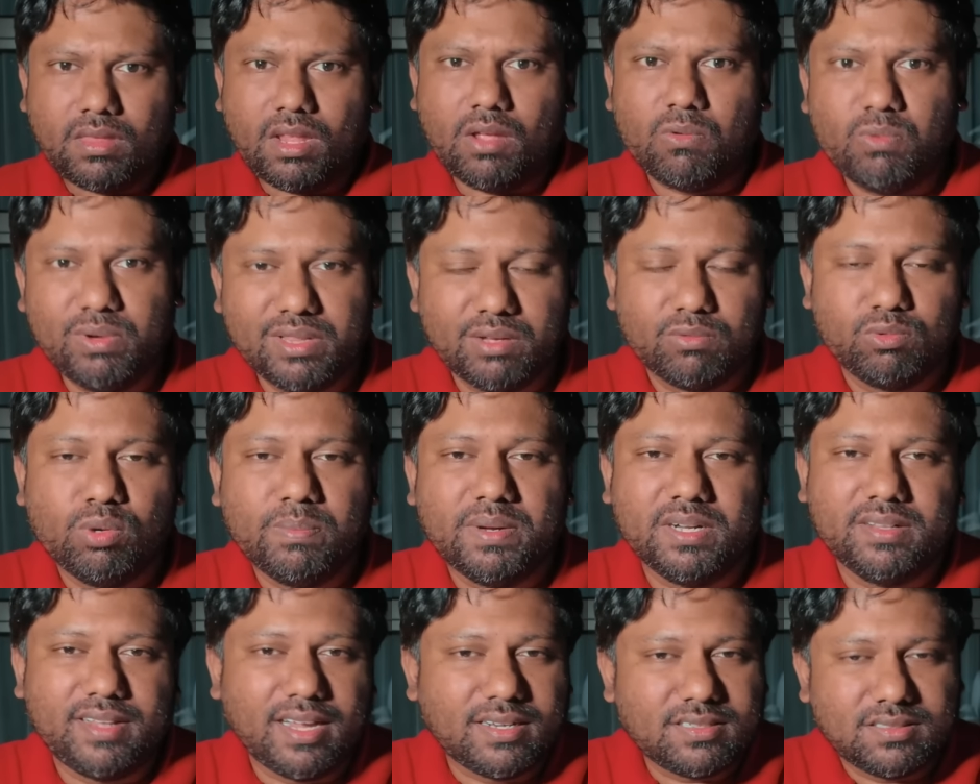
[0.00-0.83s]
with a
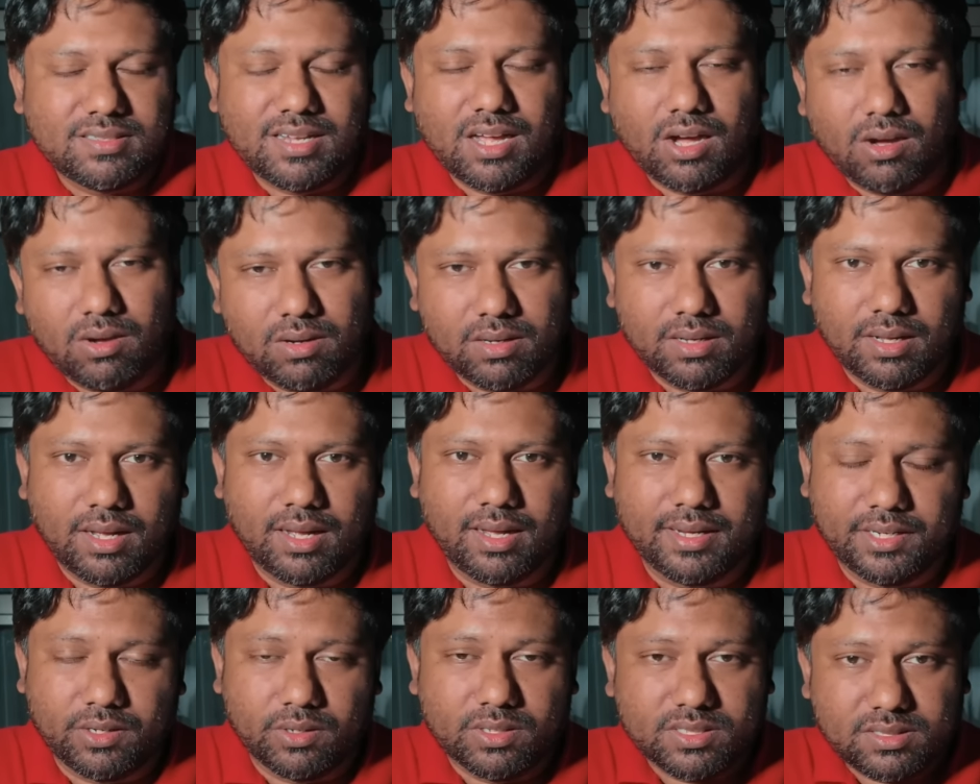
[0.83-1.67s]
woman that's
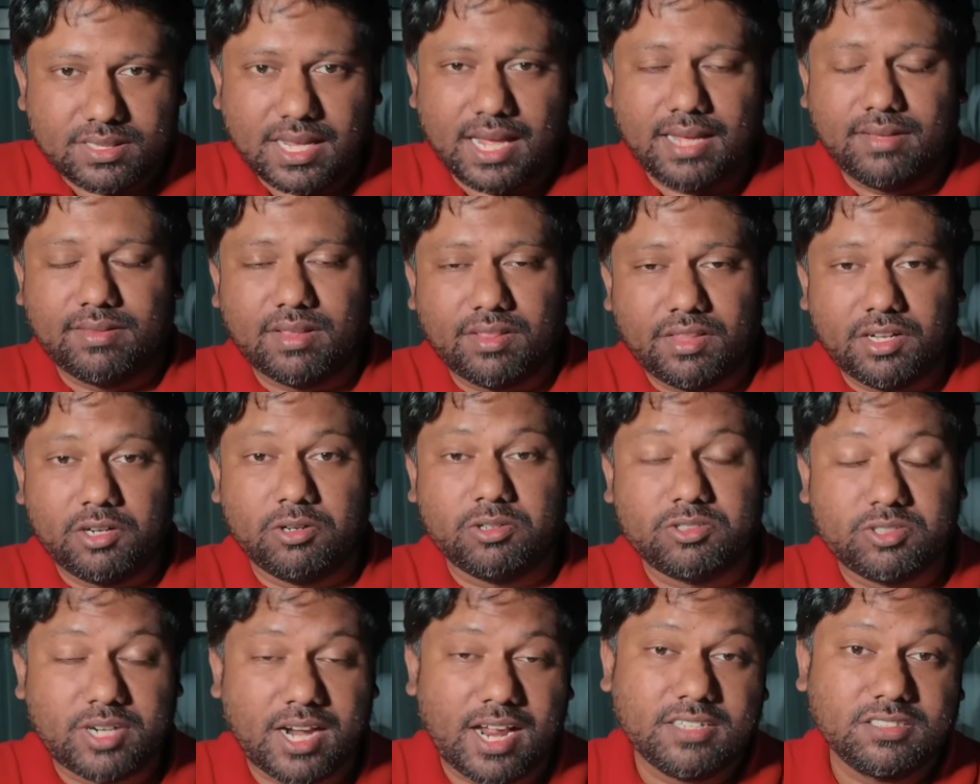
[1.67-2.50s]
now, you know, saying that they're
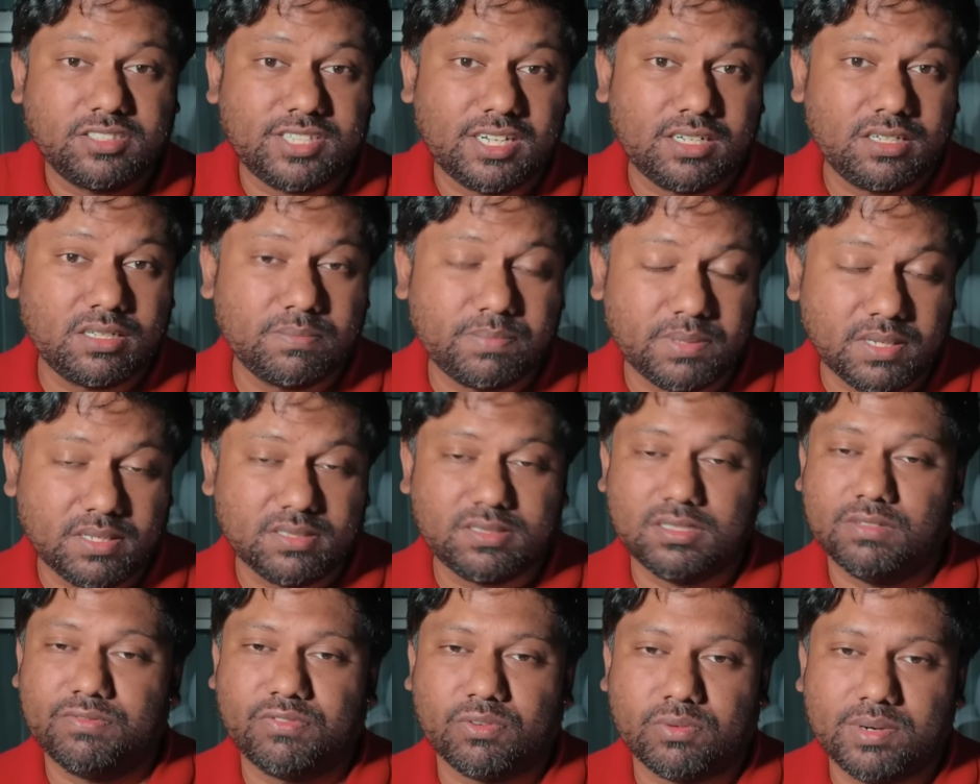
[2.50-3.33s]
a transgender
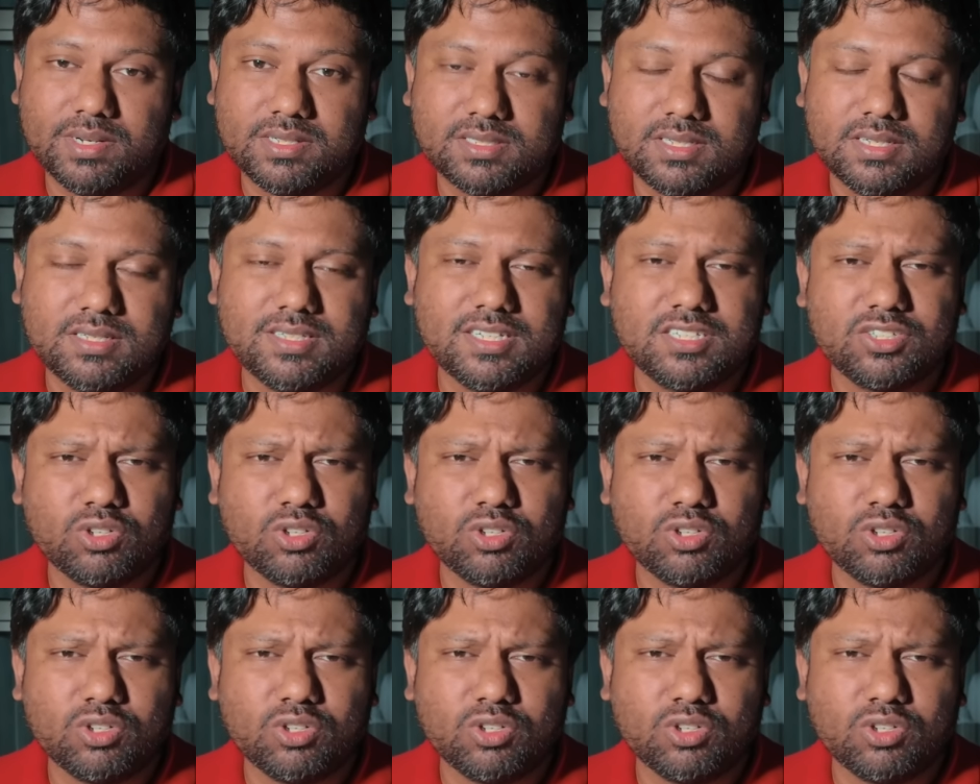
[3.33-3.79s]
person, for instance.